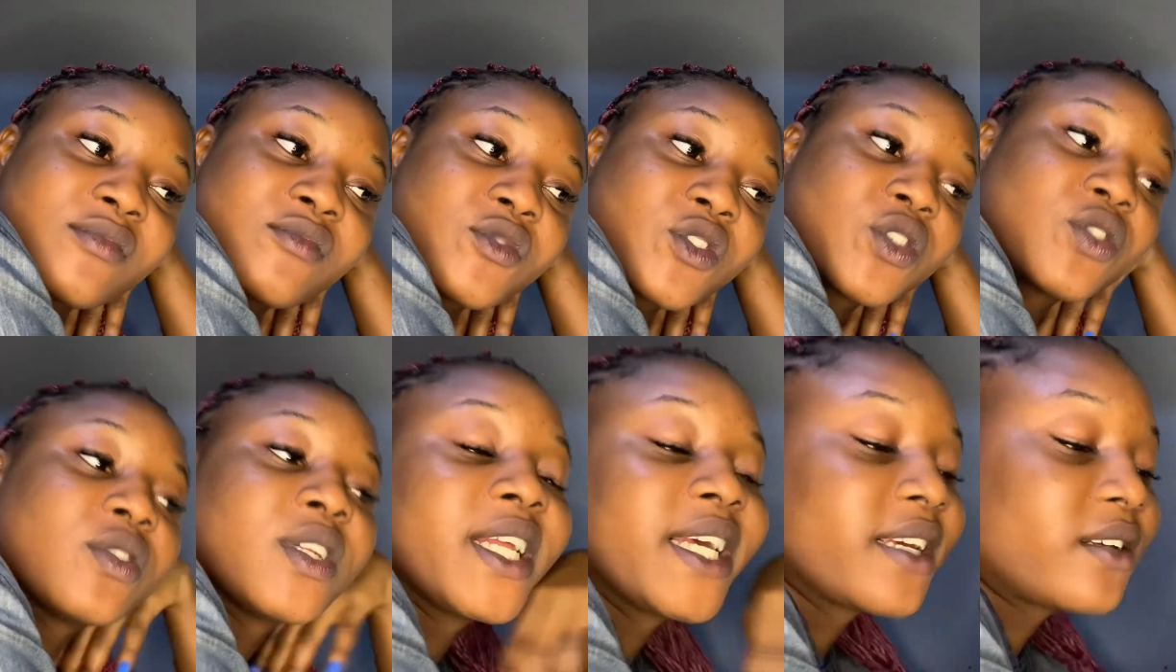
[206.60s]

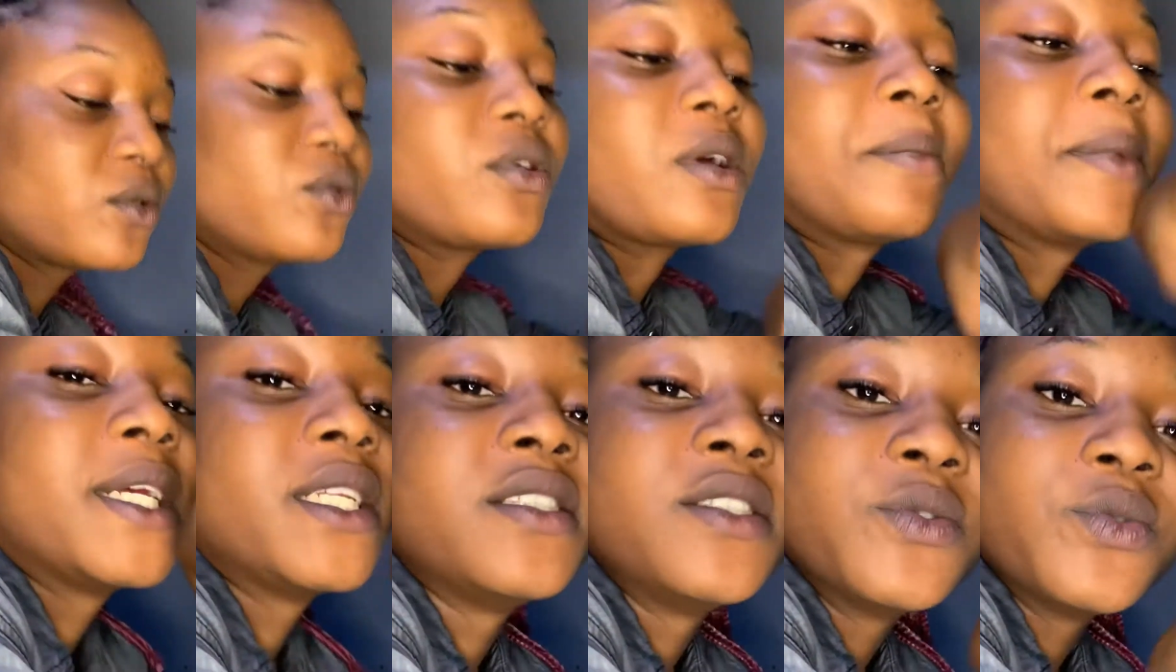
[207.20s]
So, like, look at my
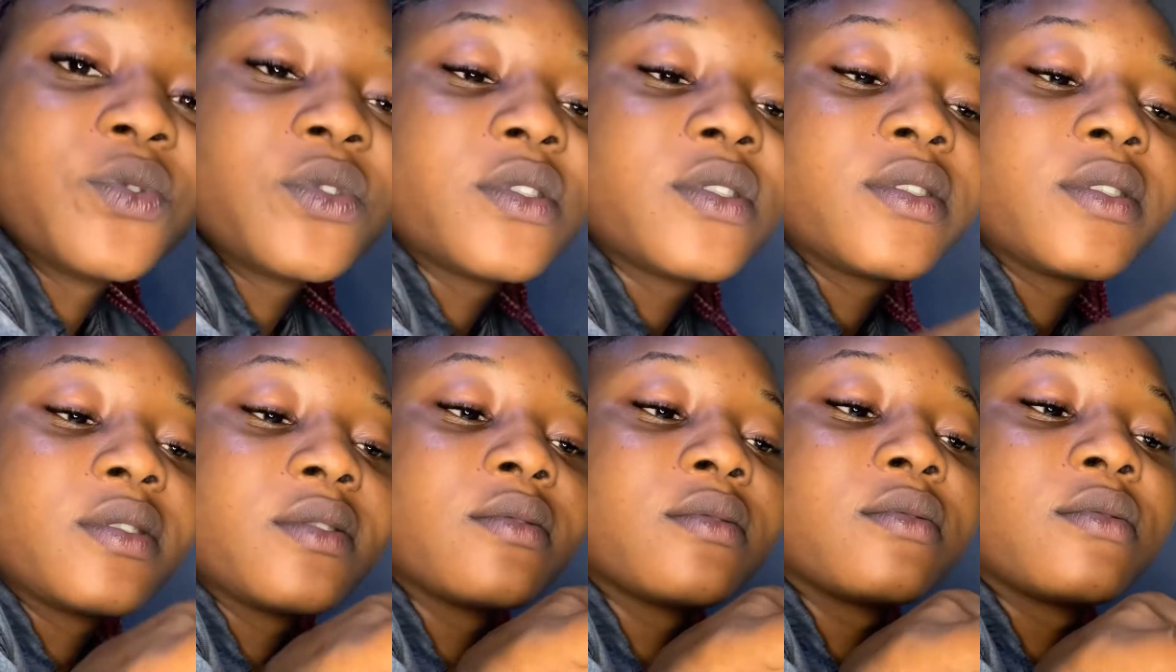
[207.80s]
nails.
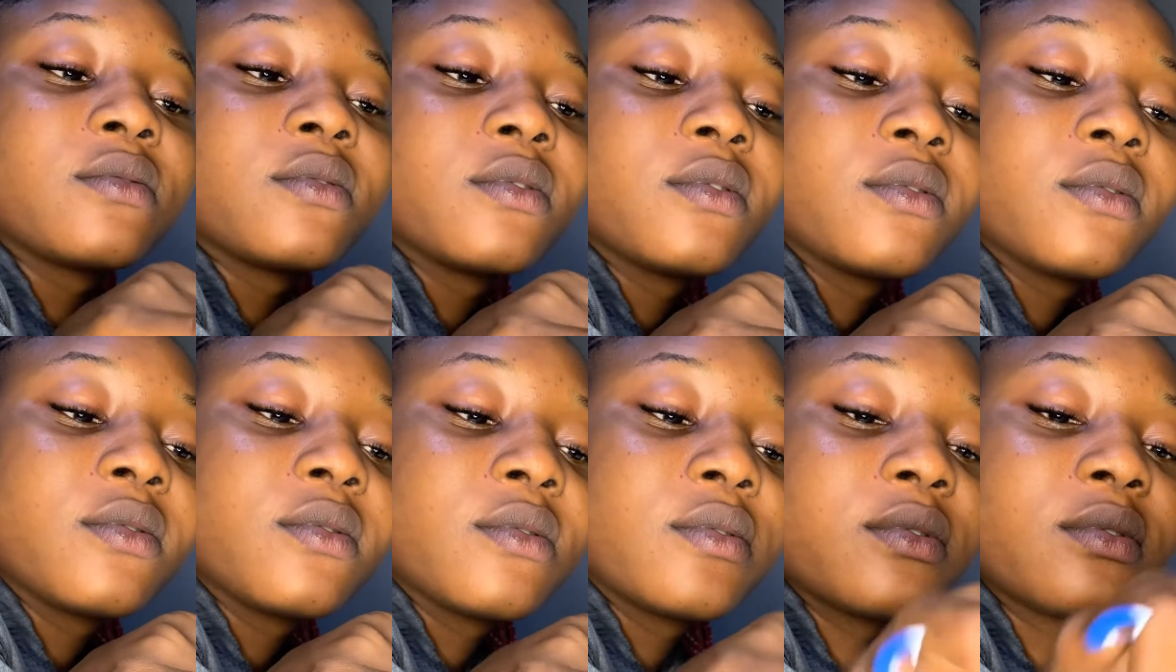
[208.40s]

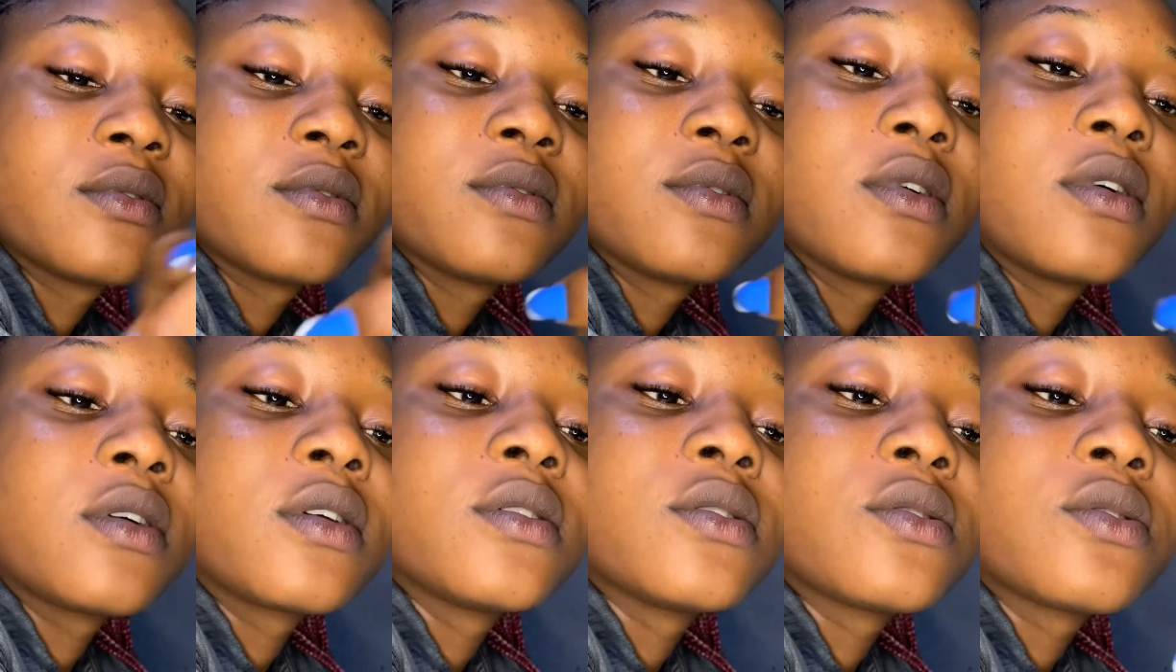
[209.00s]

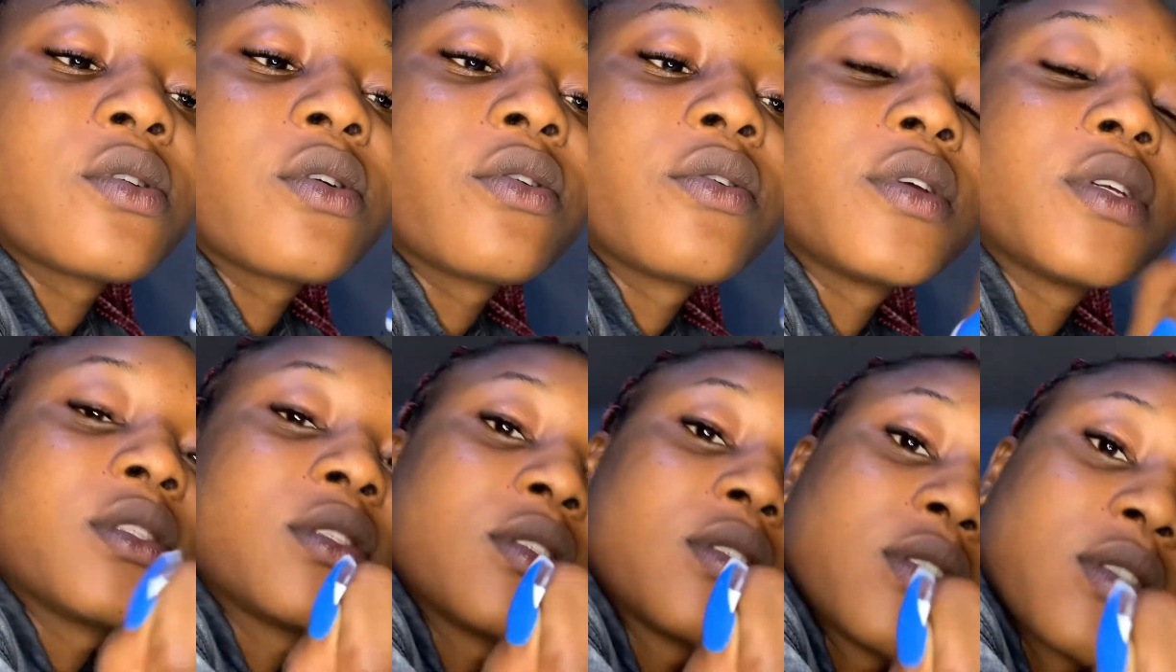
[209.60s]
Okay, sorry,
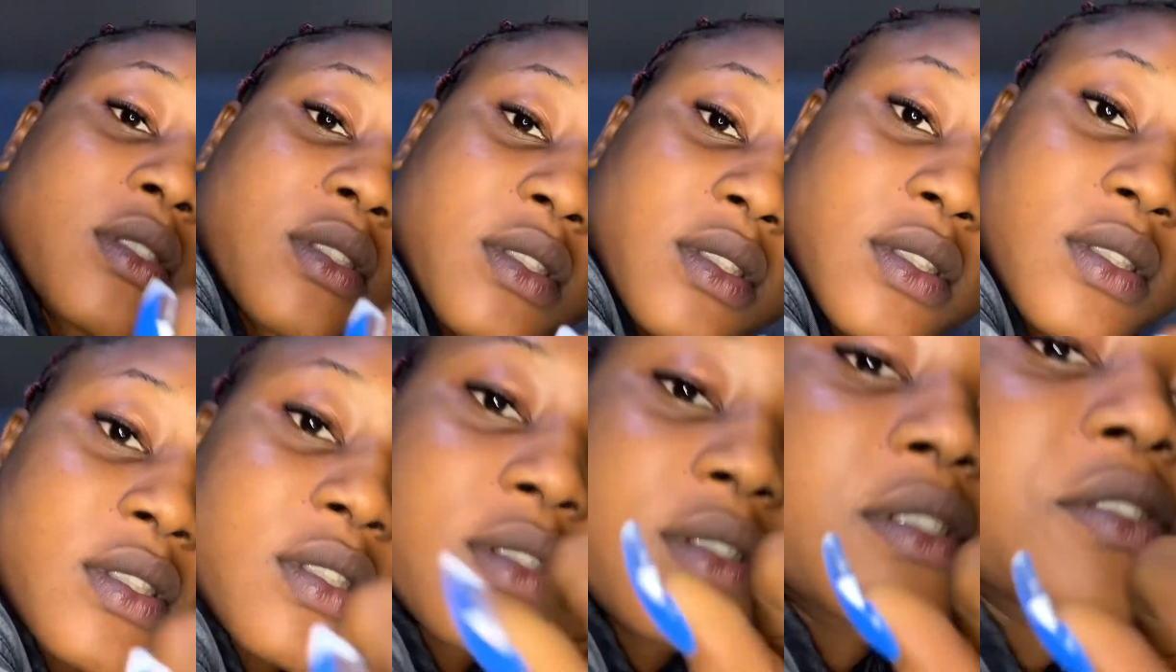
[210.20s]
this is
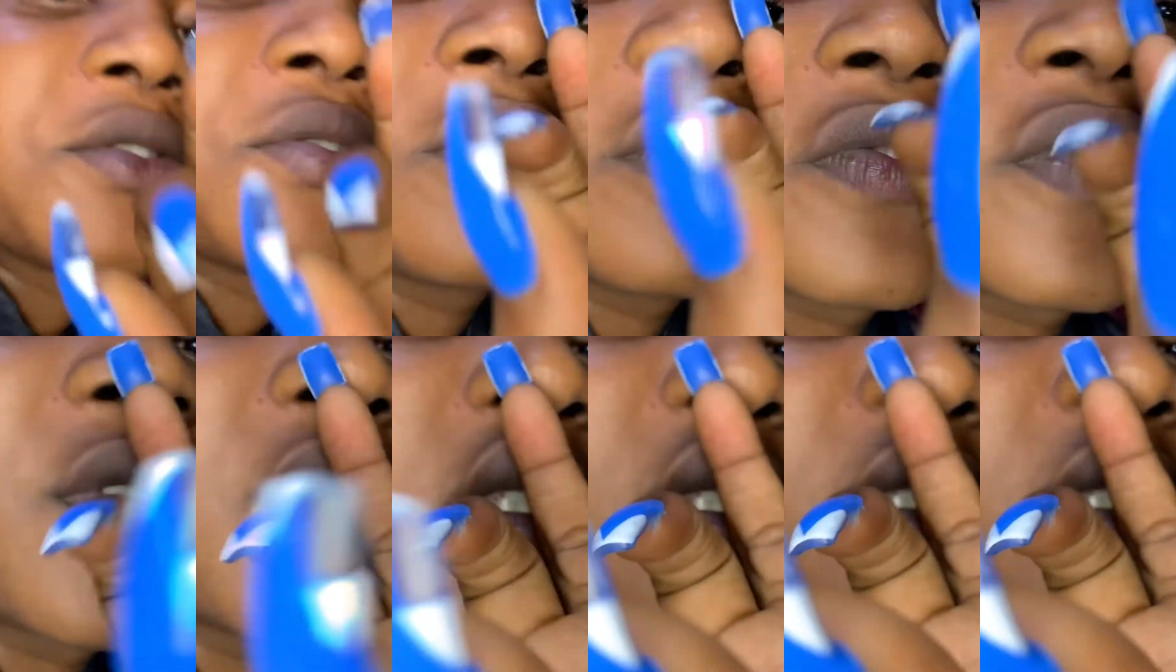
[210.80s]
it. I don't know if you can